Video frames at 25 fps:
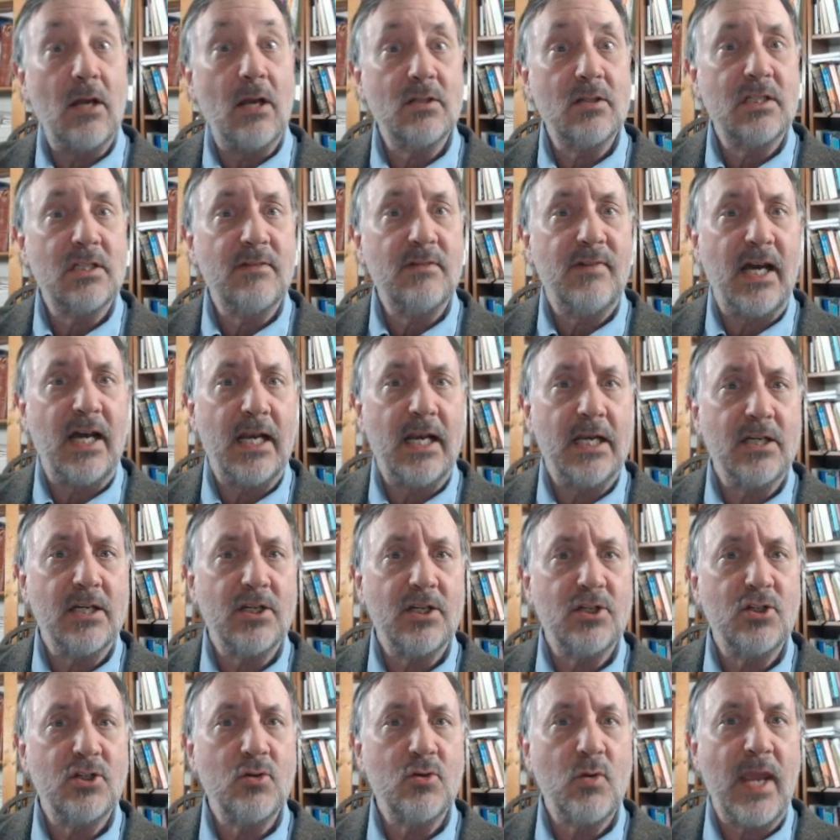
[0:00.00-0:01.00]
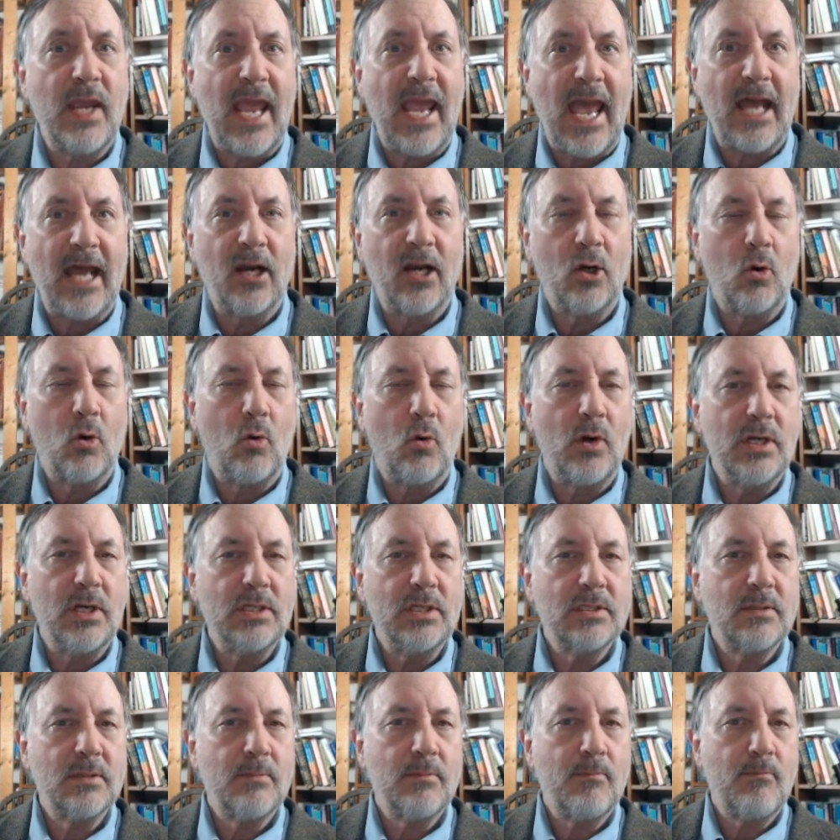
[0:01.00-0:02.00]
nouns divided into two
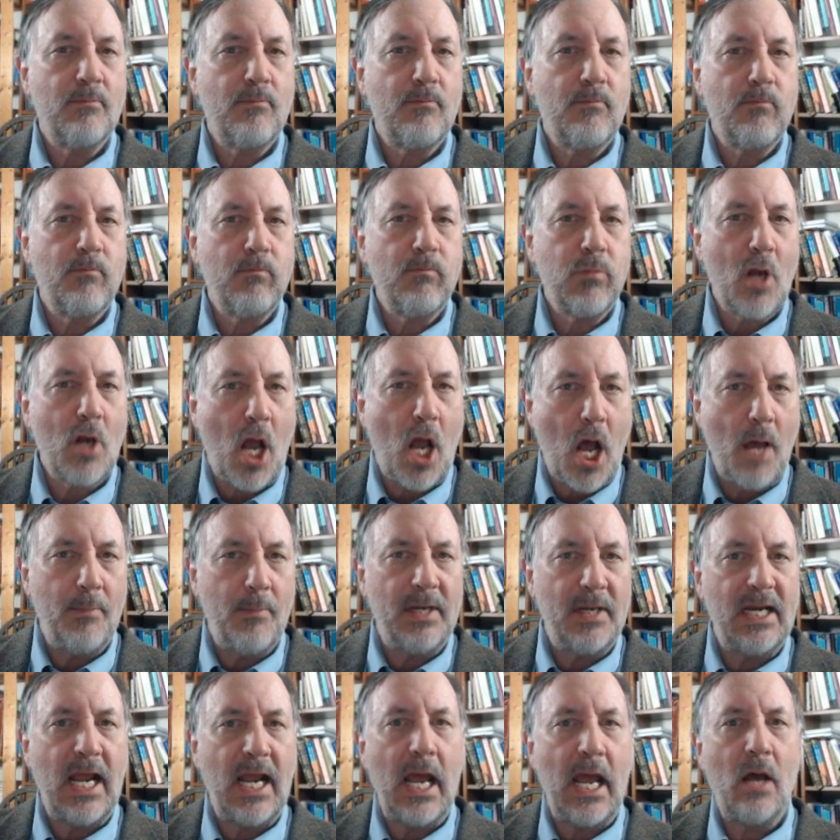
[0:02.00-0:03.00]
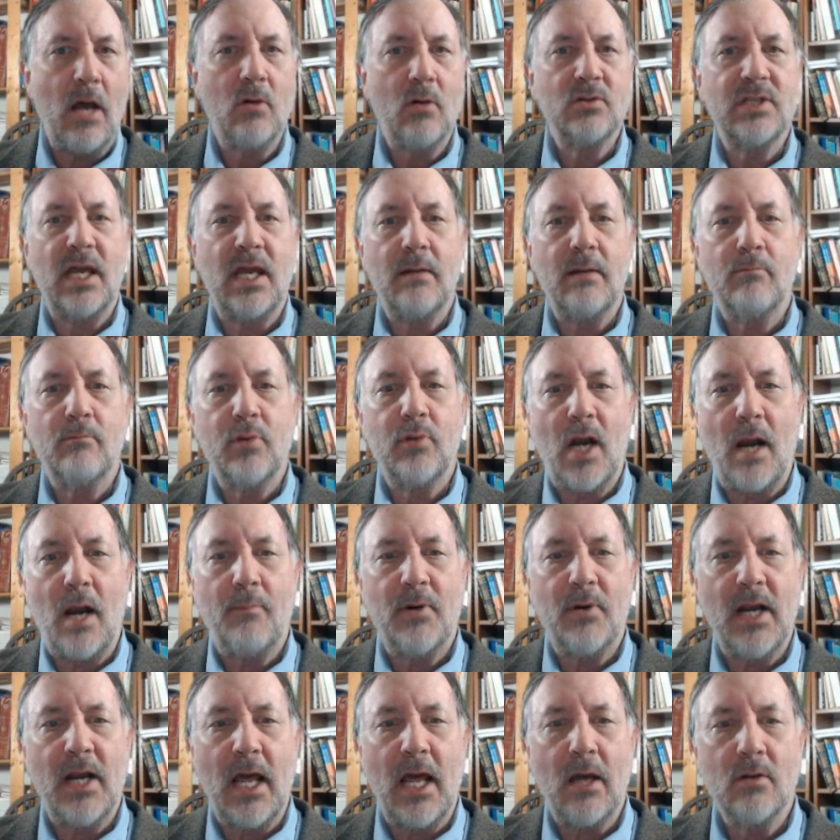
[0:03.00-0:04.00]
categories common nouns and
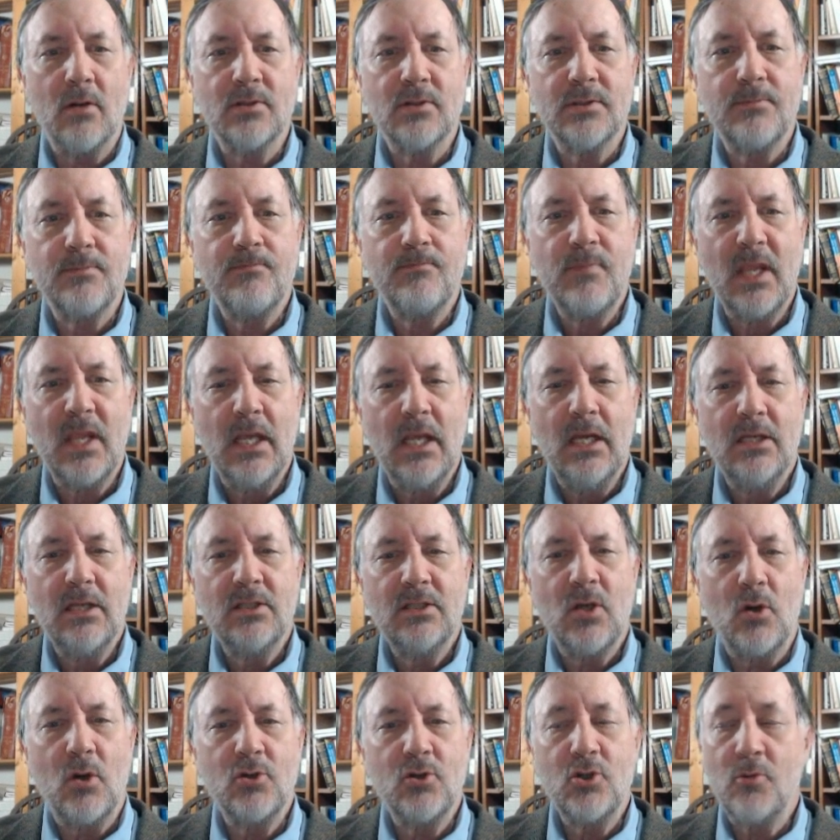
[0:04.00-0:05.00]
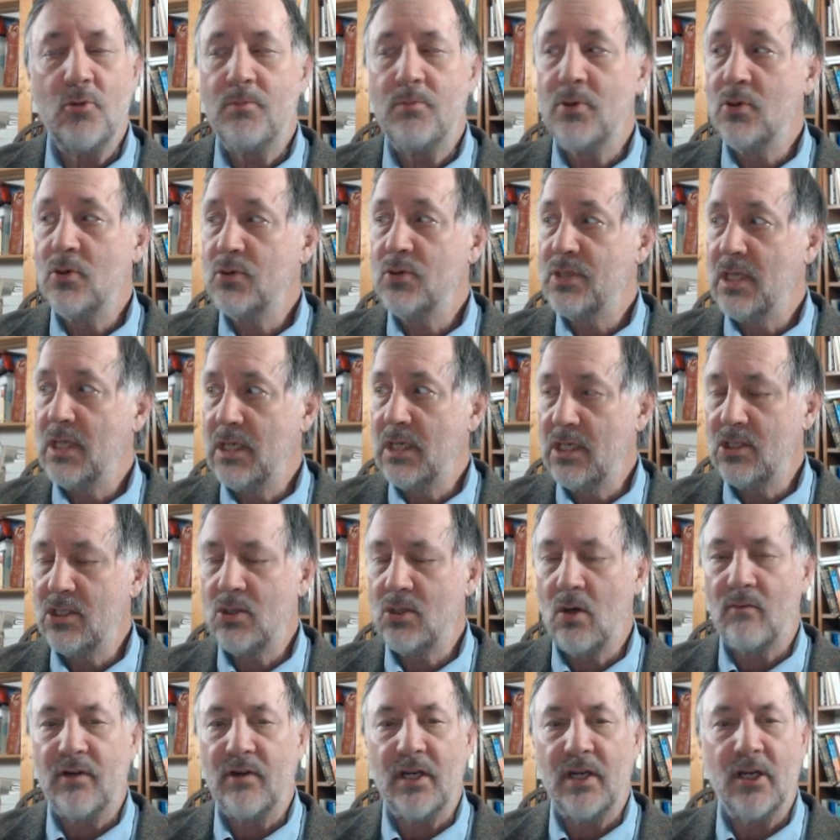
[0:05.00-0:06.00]
proper nouns so as you peruse the
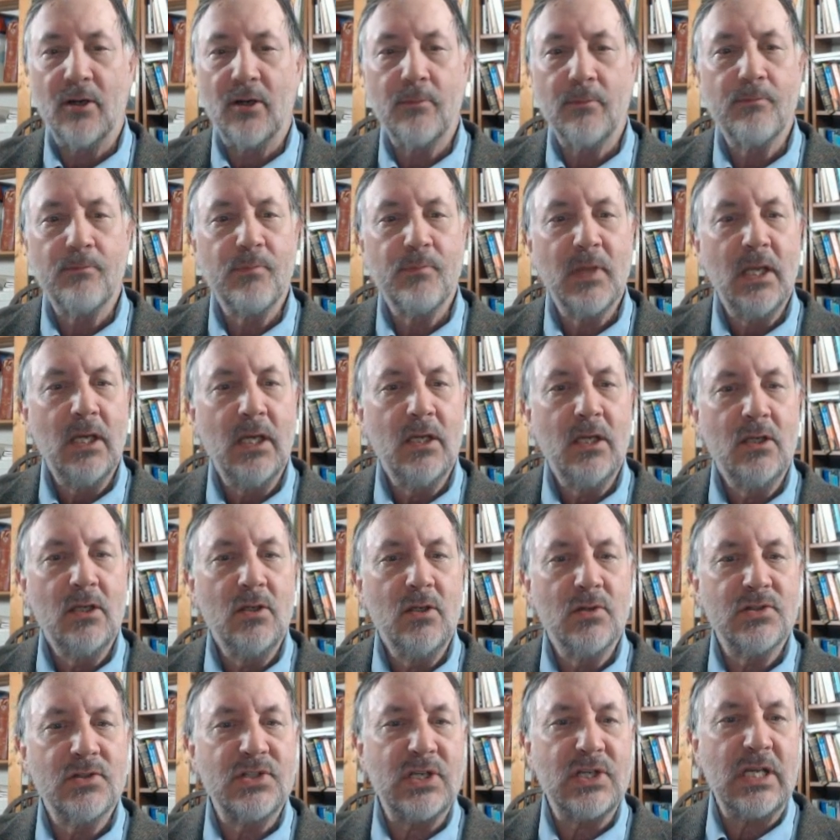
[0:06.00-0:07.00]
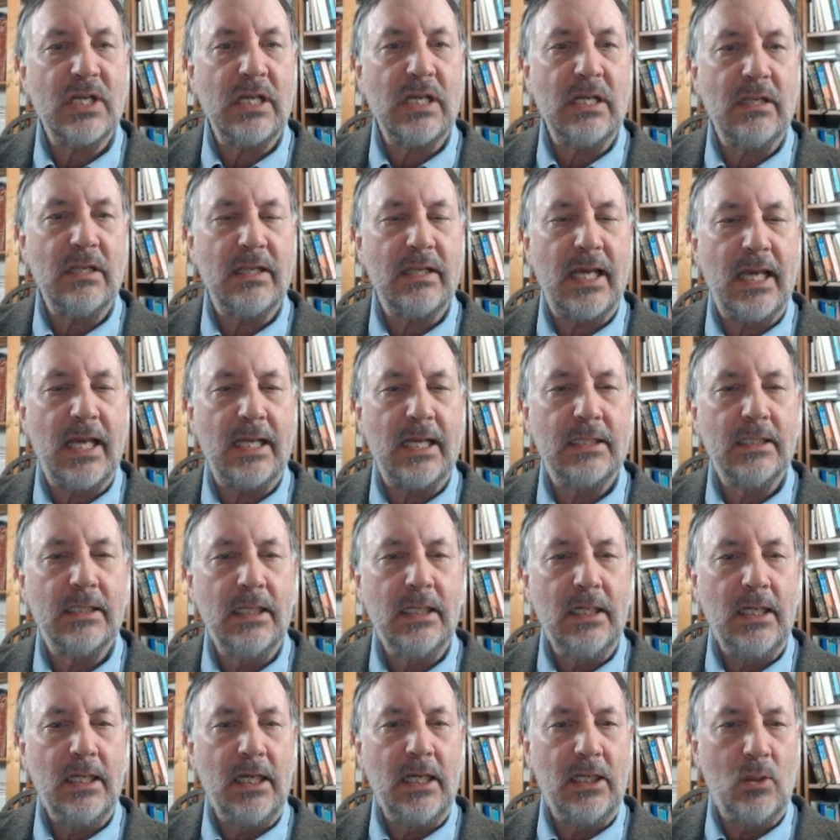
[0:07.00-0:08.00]
list over here you'll see
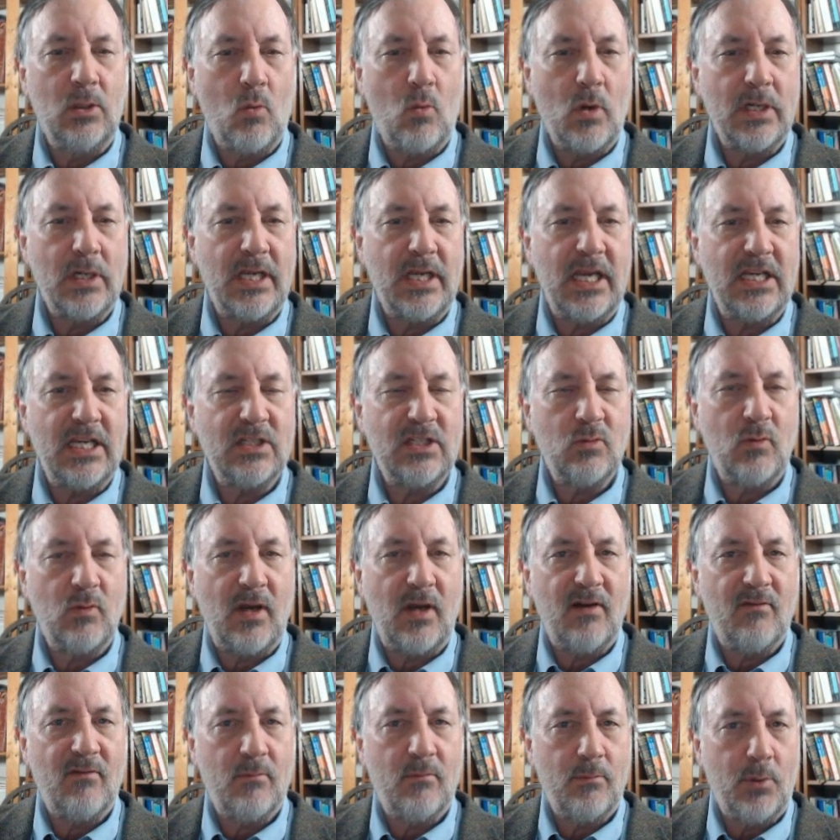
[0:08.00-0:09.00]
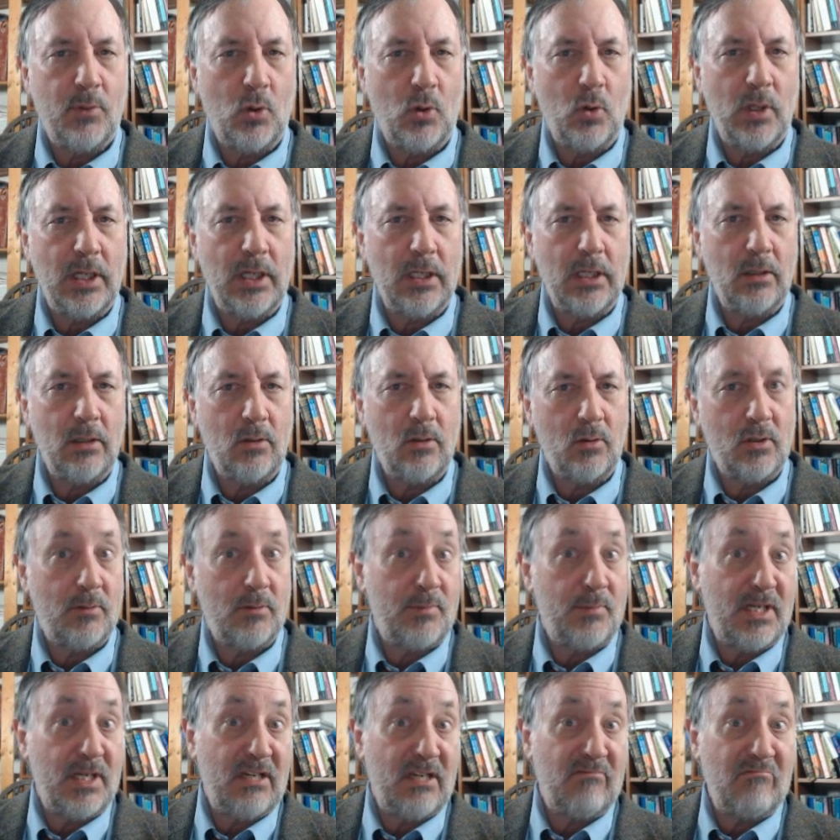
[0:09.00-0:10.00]
that in the one case we have boy who
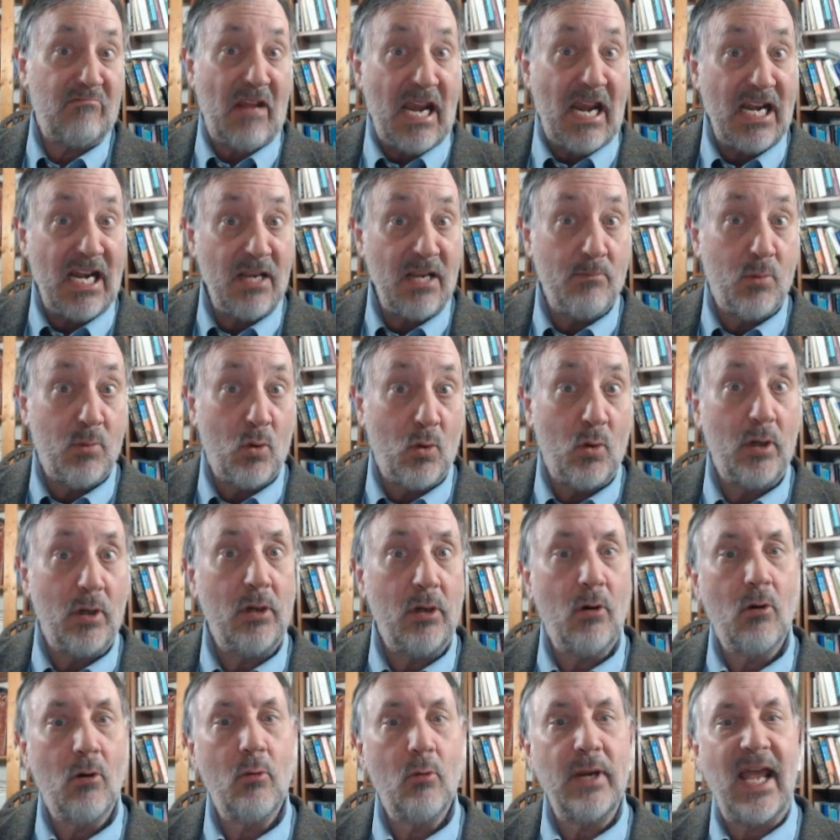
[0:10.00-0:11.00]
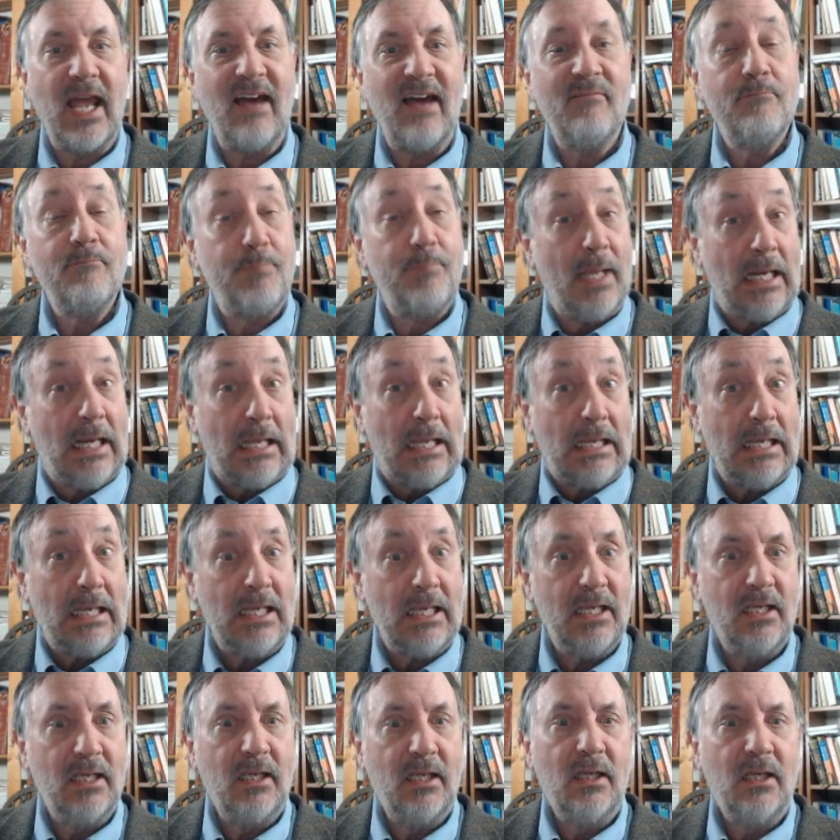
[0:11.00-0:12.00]
could be any boy or we have billy